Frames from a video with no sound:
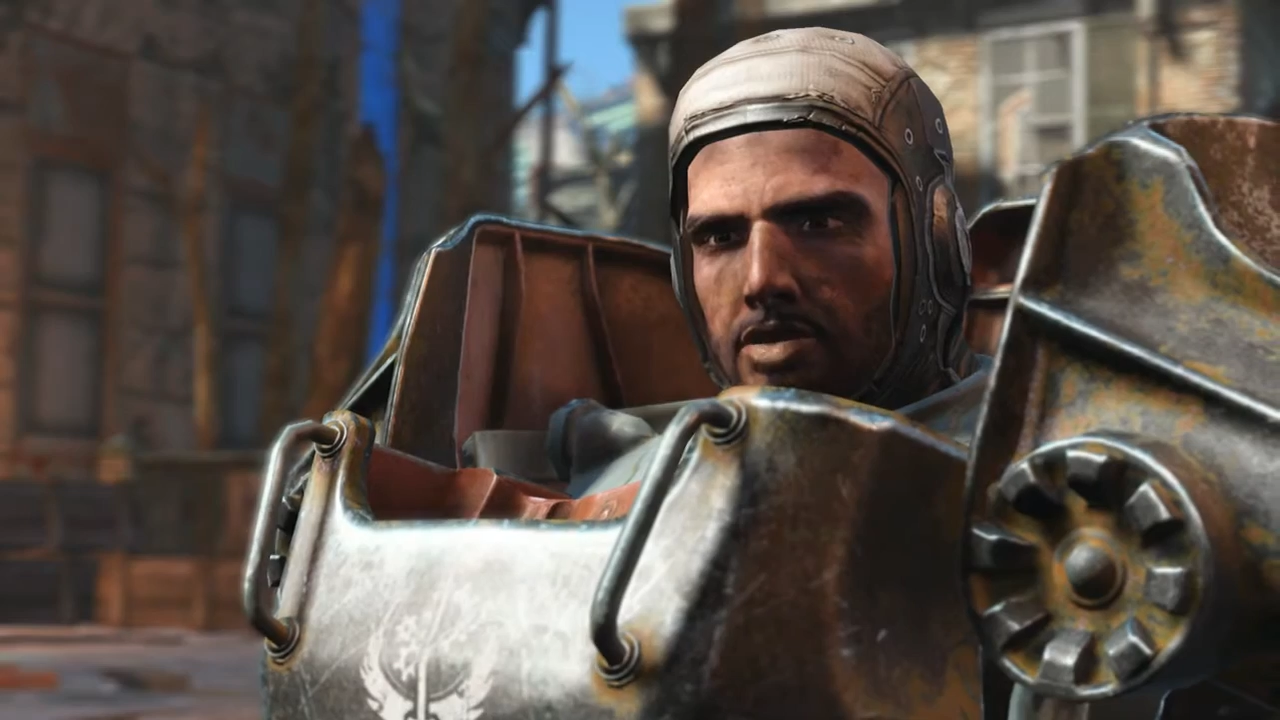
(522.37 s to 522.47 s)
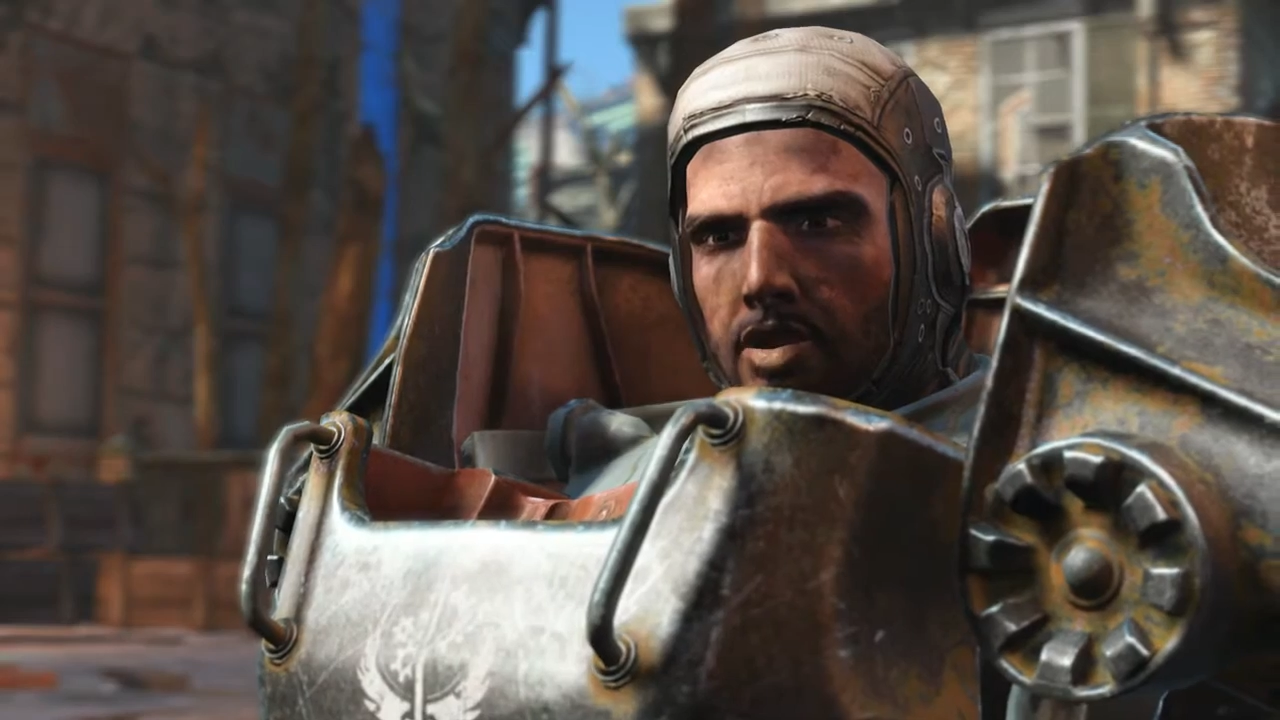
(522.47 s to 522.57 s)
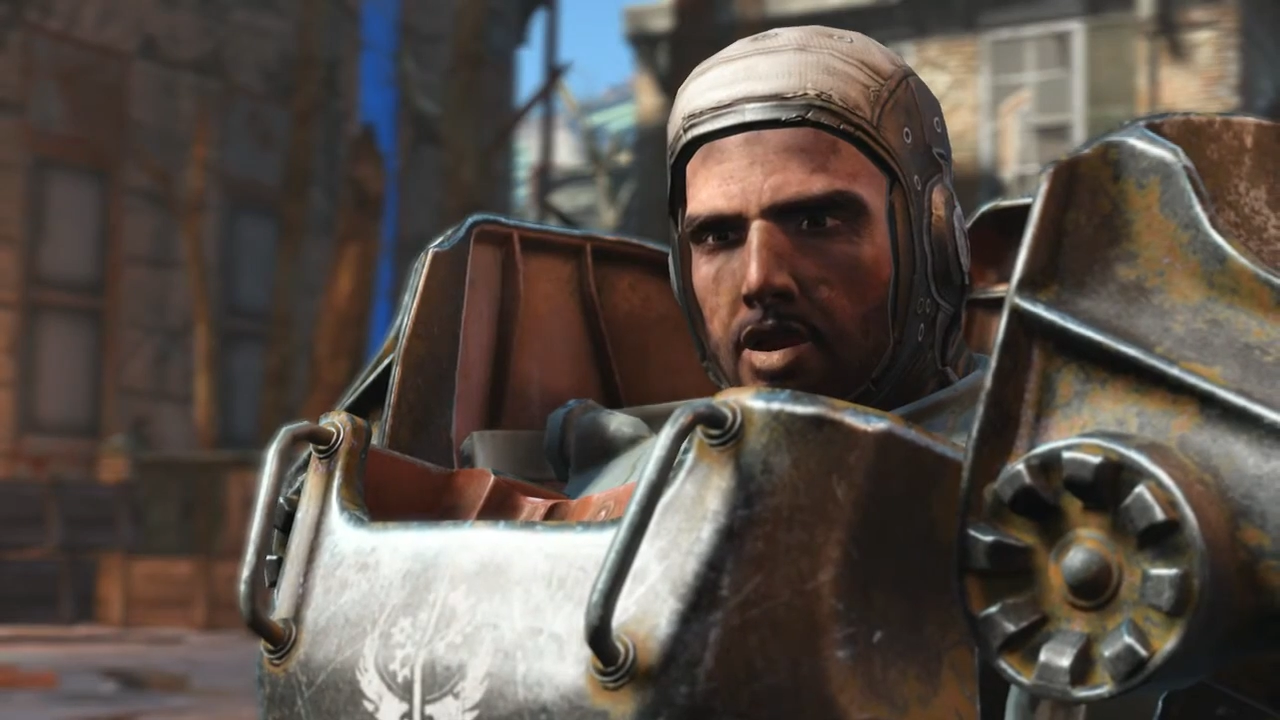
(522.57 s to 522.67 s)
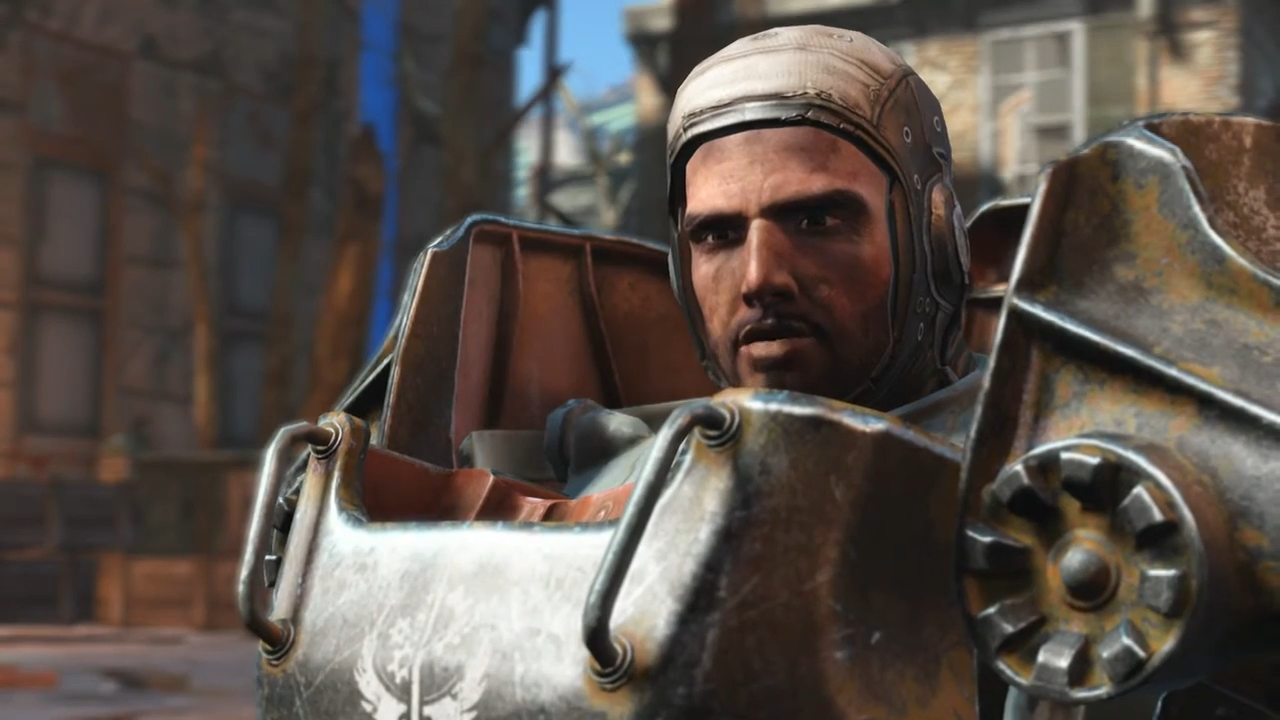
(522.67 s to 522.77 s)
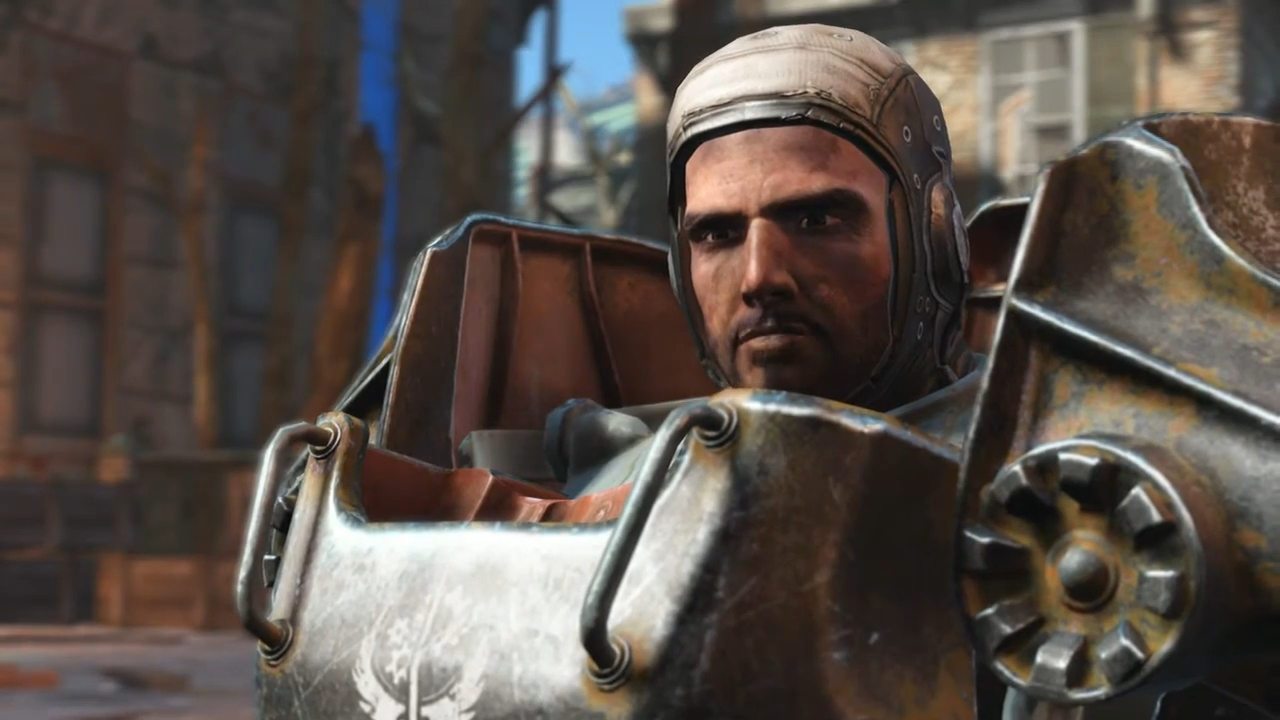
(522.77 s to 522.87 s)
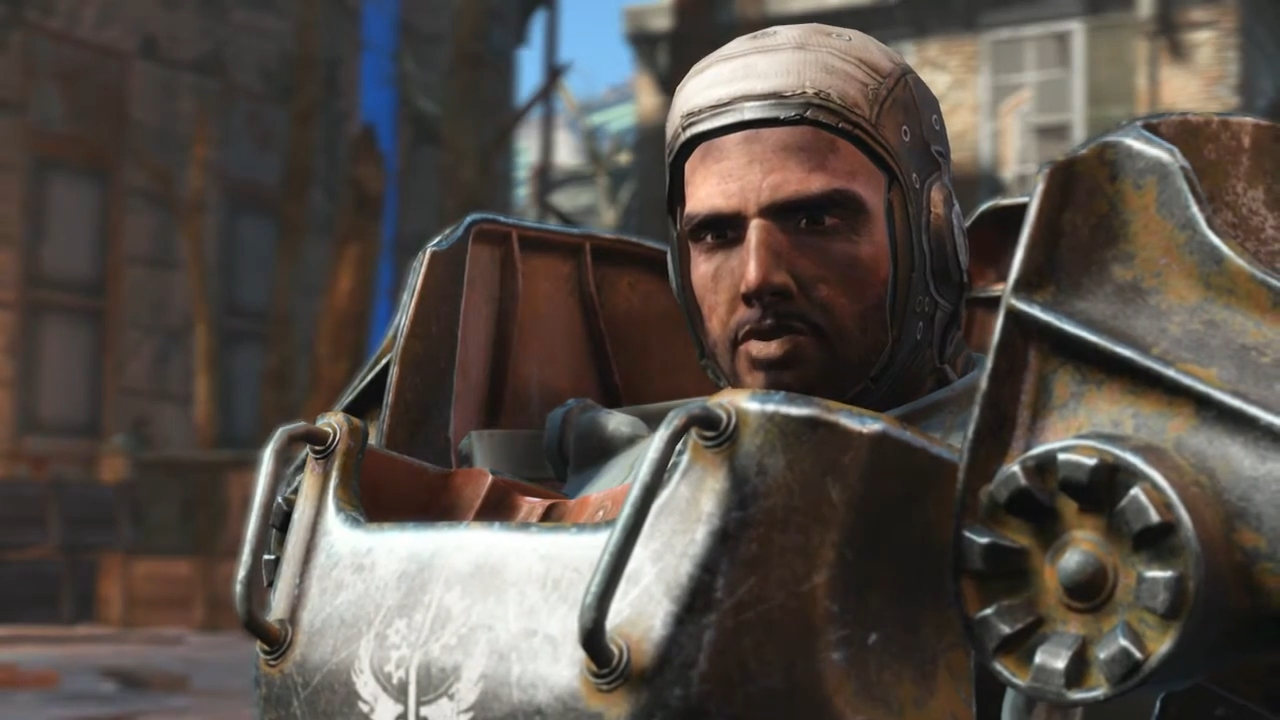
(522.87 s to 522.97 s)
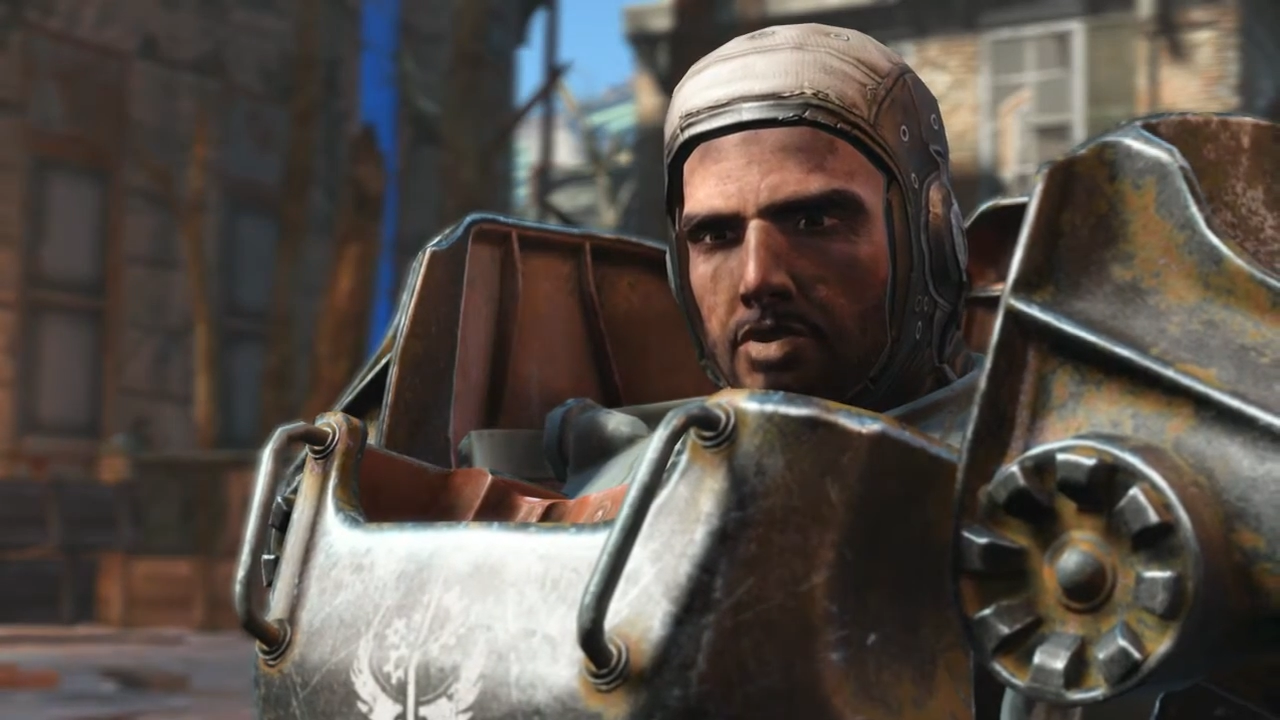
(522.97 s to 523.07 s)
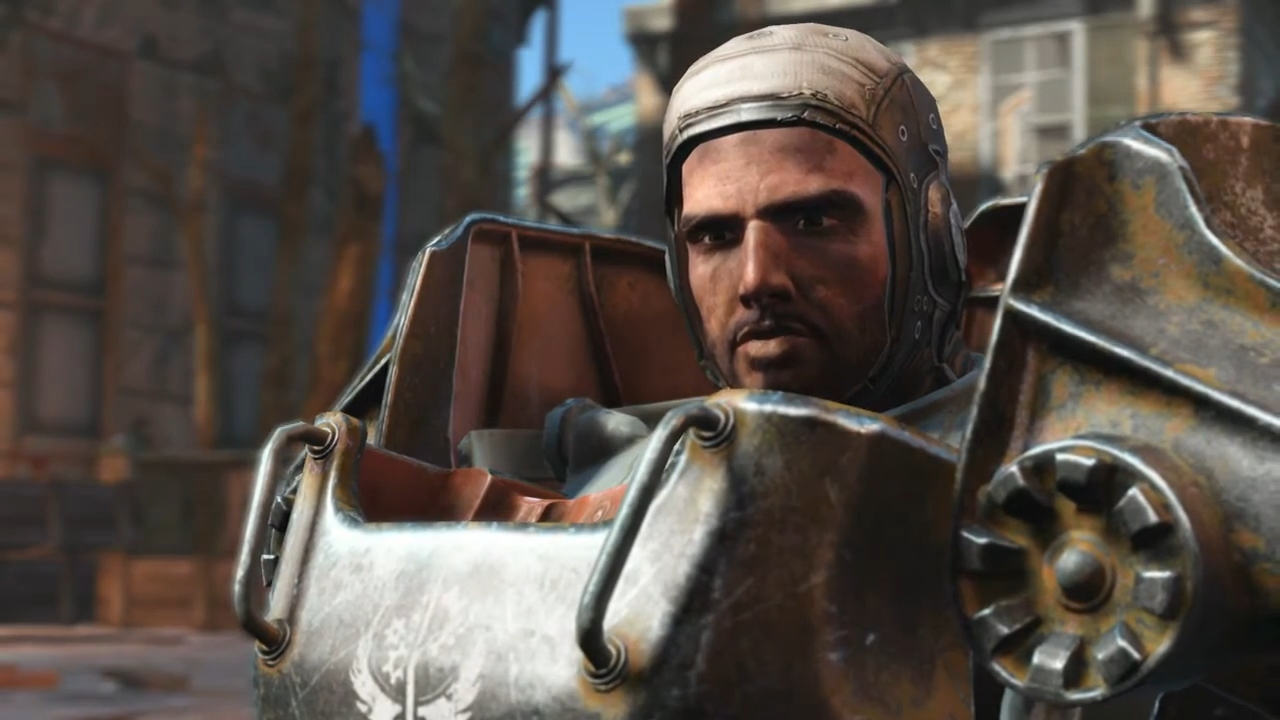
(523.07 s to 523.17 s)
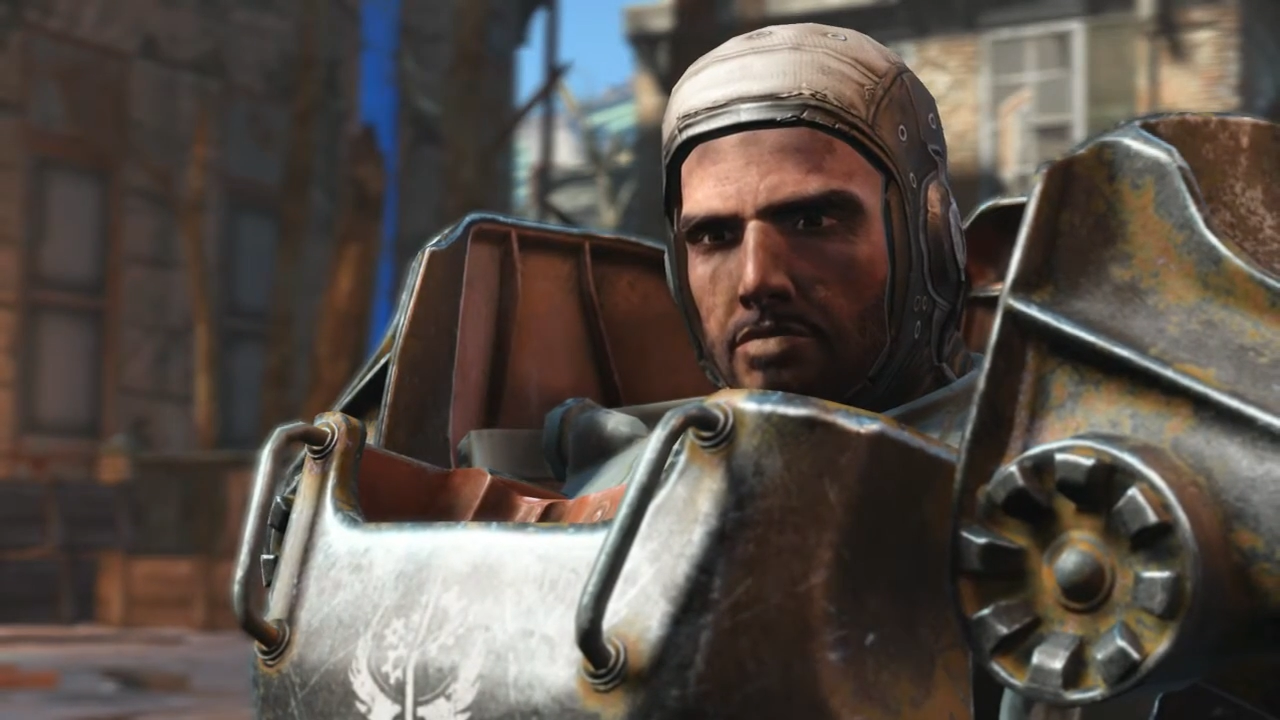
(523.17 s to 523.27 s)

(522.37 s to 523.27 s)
transmitter.